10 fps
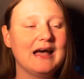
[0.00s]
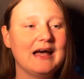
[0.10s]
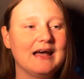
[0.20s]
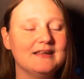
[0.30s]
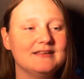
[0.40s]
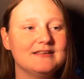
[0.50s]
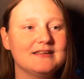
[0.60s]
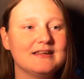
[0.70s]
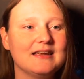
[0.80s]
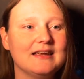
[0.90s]

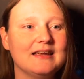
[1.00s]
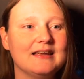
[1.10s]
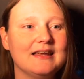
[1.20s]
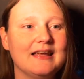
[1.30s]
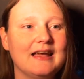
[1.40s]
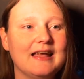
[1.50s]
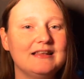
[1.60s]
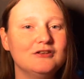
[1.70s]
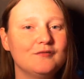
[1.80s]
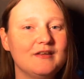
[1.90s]
And I
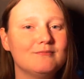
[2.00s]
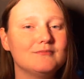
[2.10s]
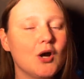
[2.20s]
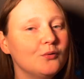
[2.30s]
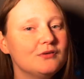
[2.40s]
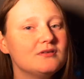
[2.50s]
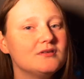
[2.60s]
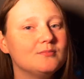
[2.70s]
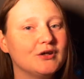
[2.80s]
love it most